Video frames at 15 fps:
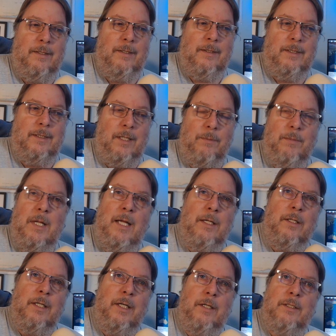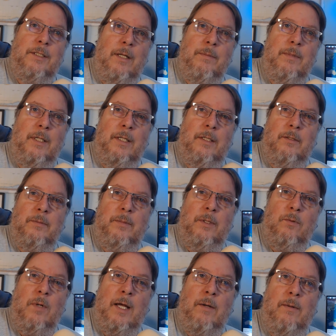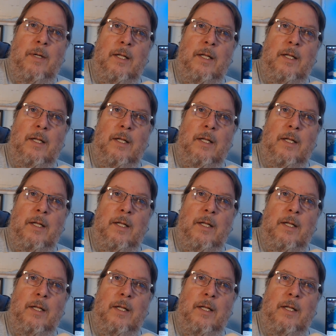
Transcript: someday you'll hear something and you'll be, wow,